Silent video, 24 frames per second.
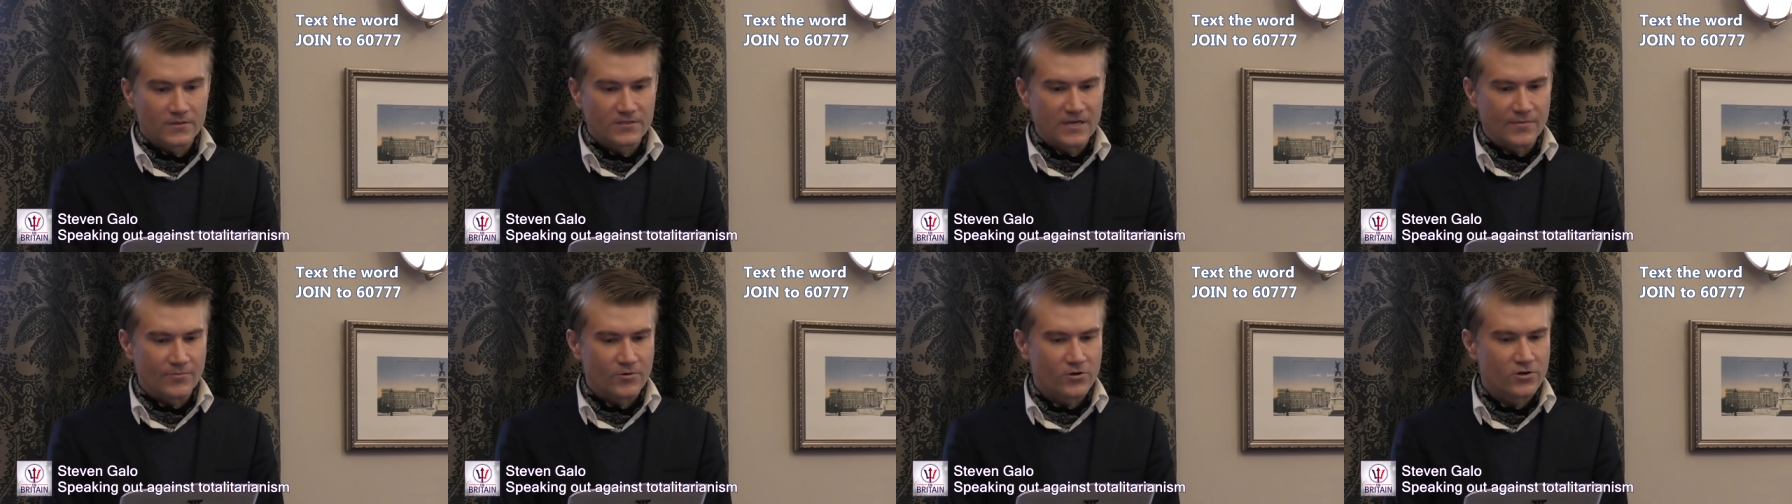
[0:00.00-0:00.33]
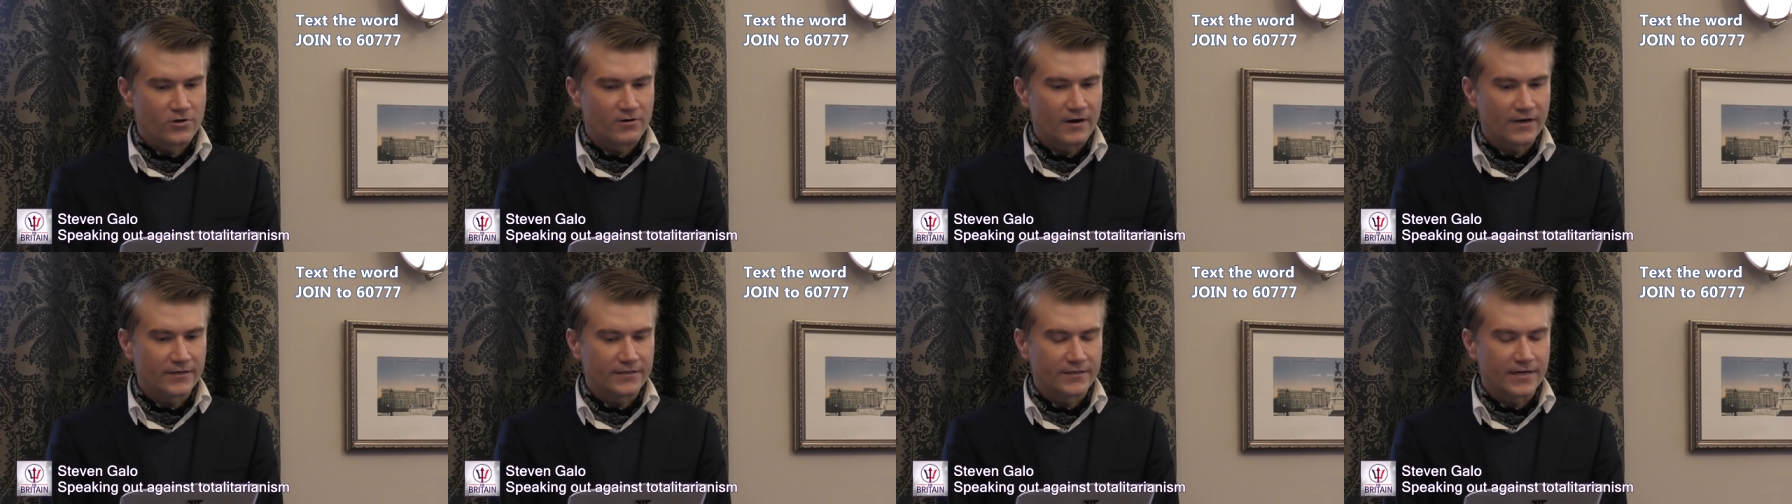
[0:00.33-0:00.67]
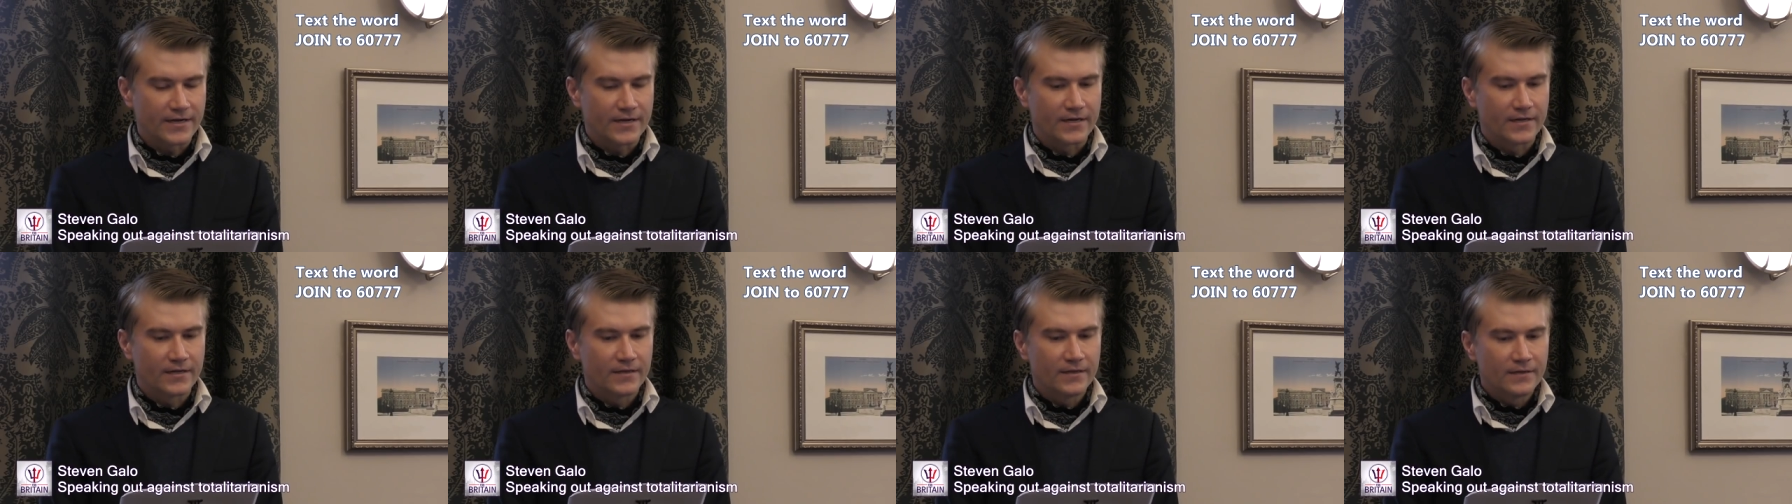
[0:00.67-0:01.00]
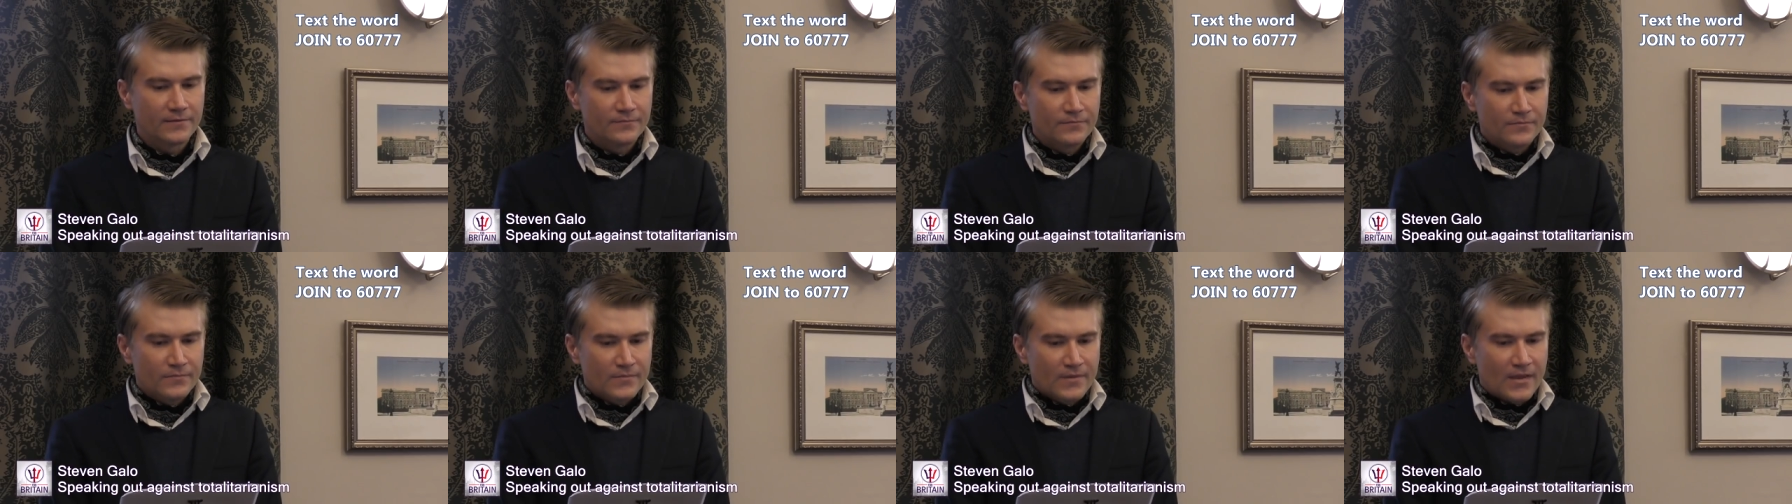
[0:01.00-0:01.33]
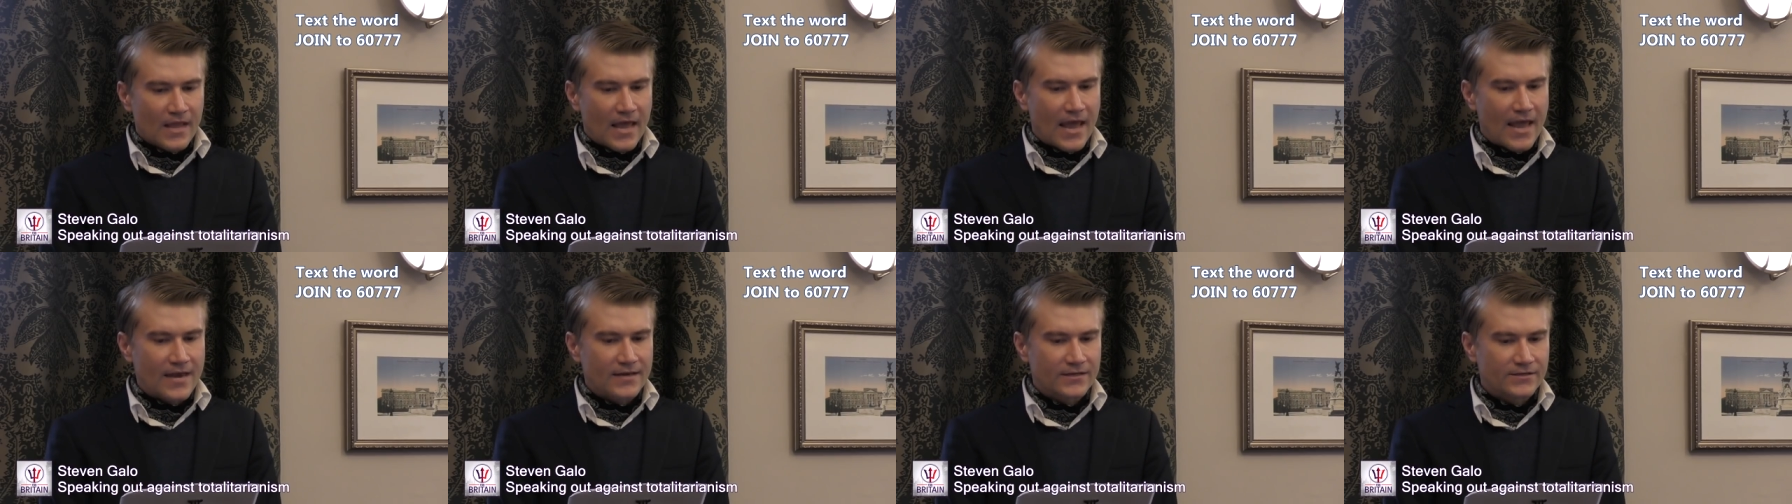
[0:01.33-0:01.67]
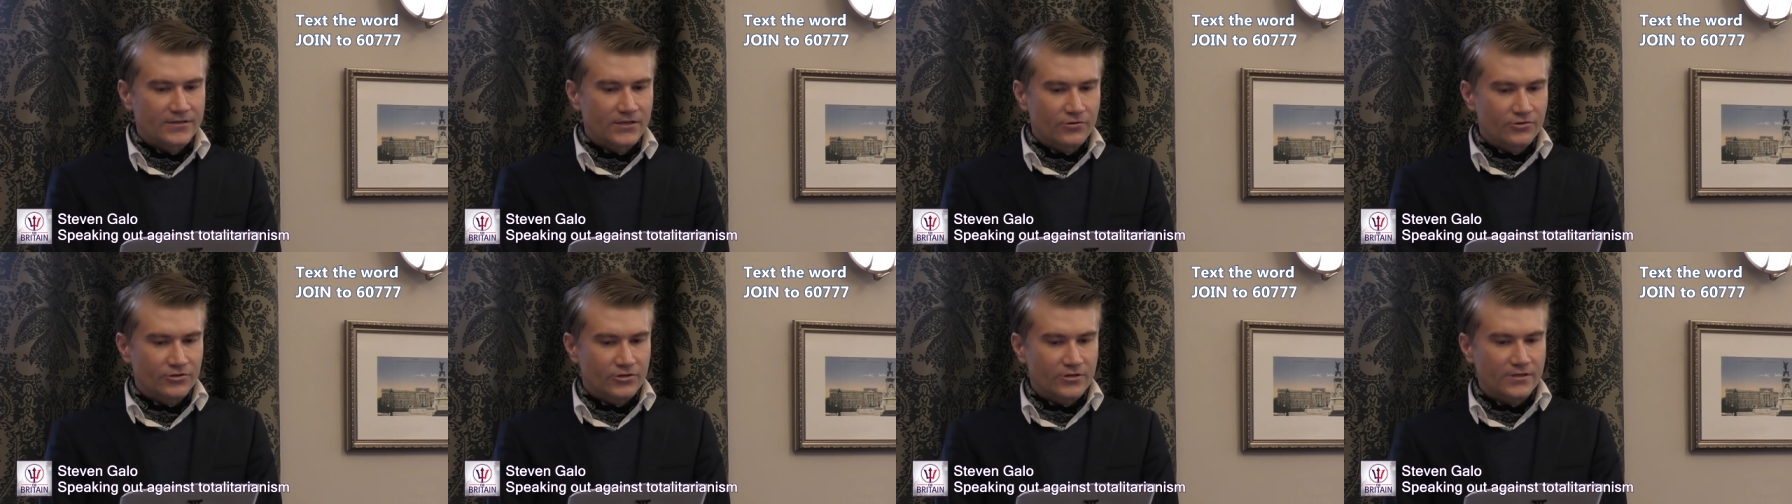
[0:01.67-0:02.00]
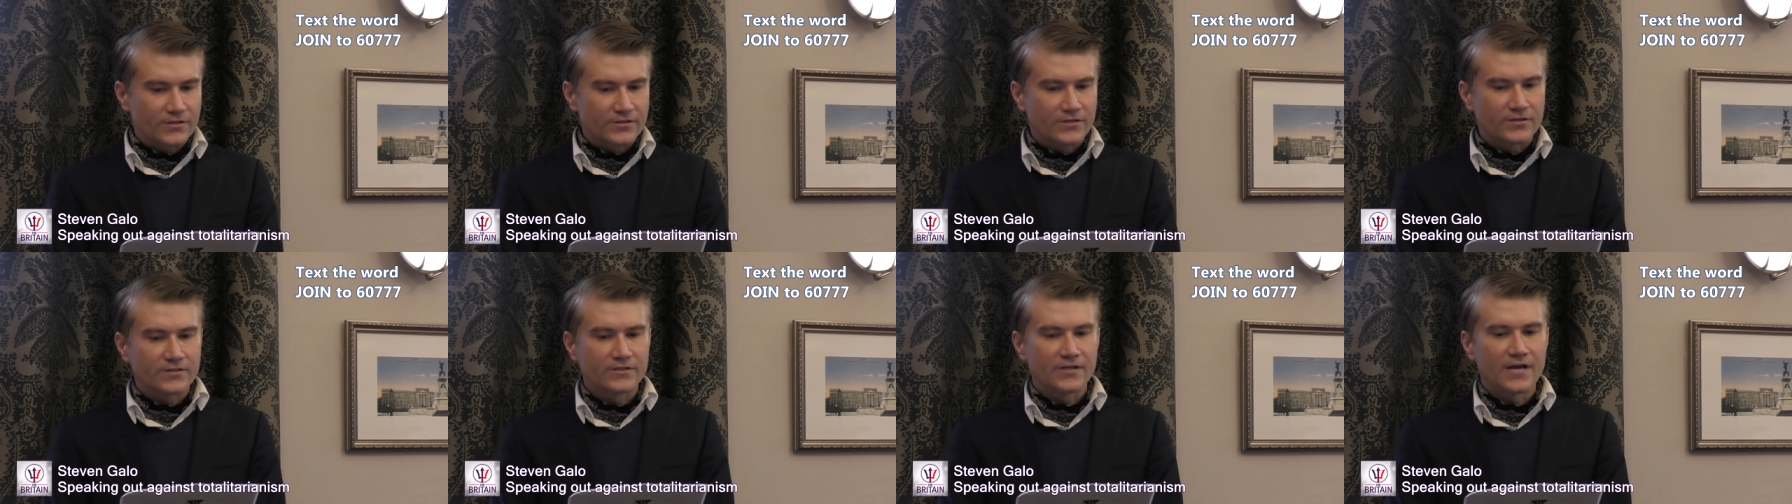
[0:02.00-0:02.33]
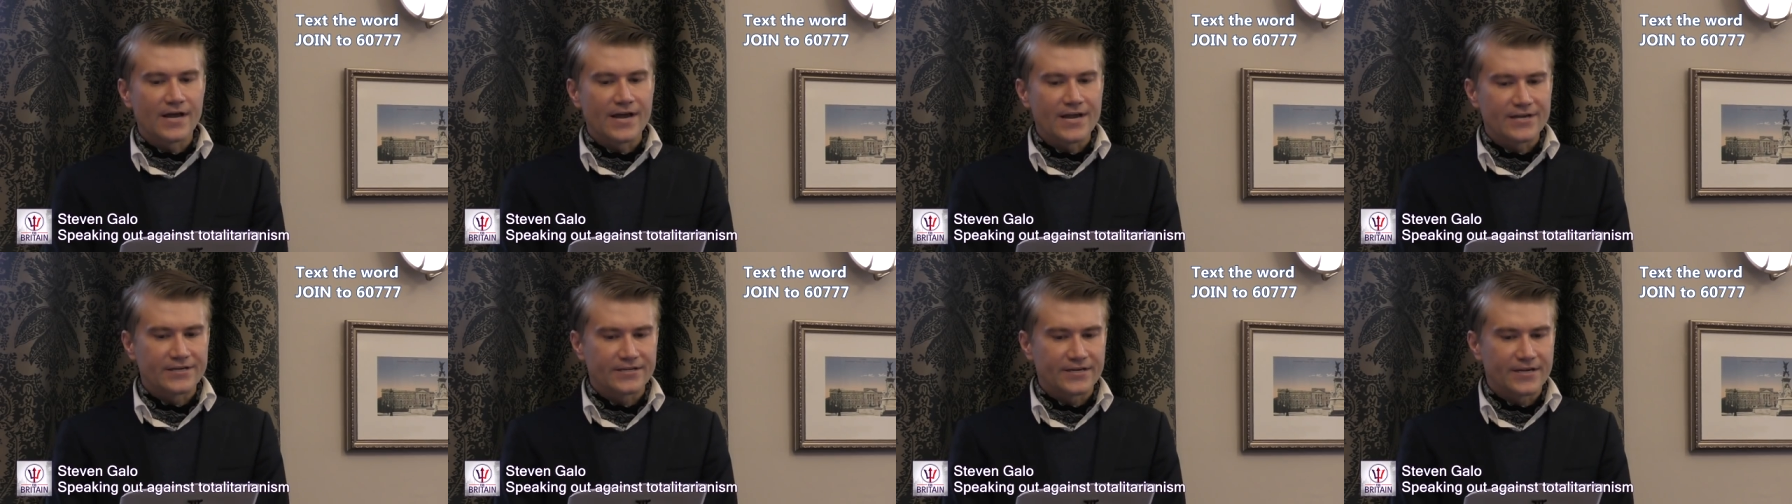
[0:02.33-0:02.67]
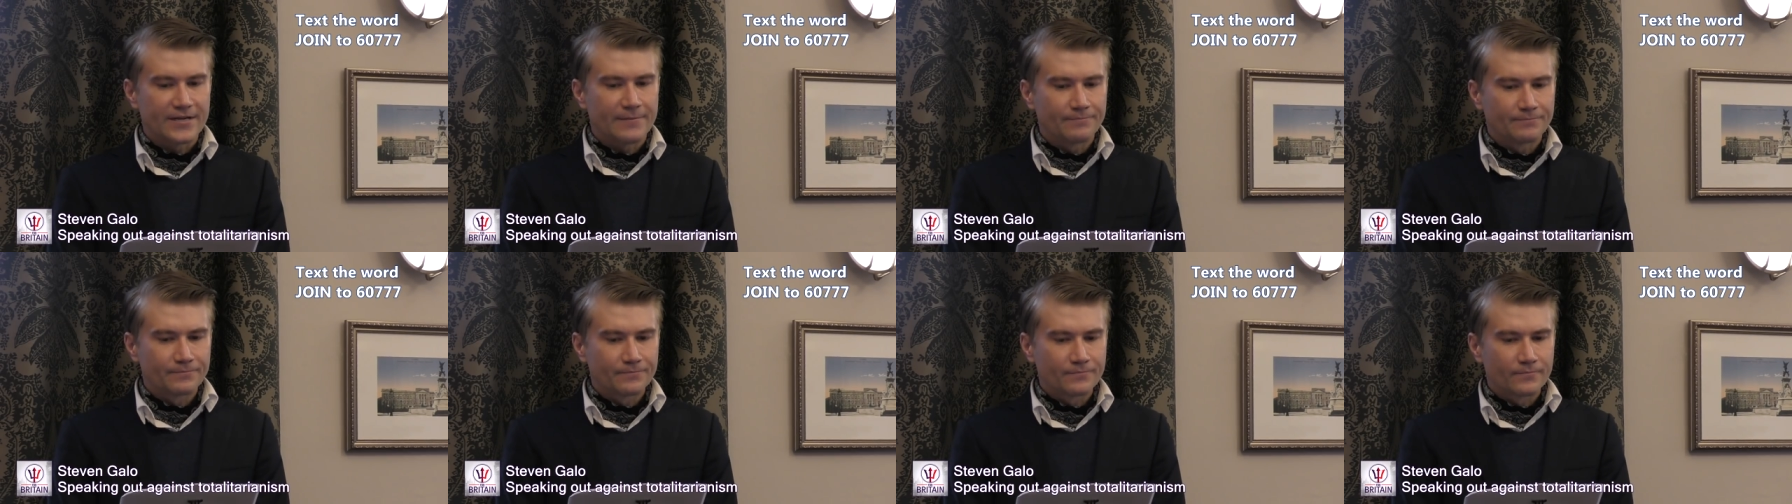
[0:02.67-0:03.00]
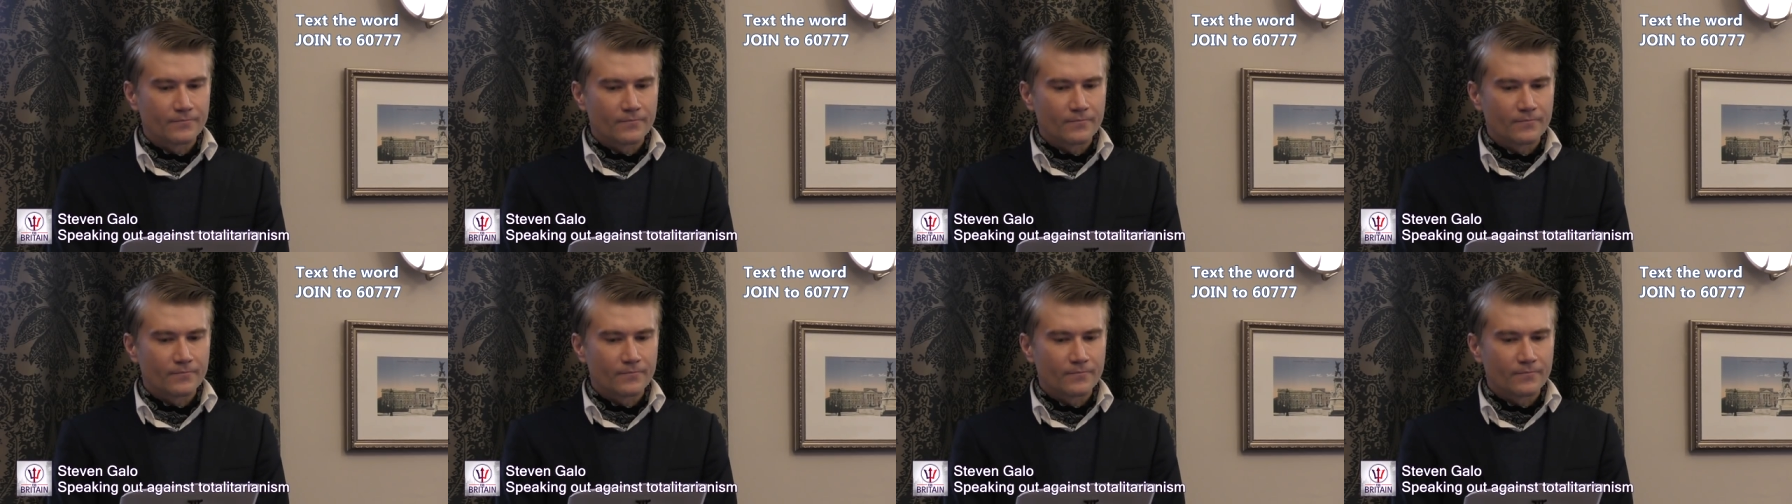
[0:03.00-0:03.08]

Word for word: democratic, and socialist society.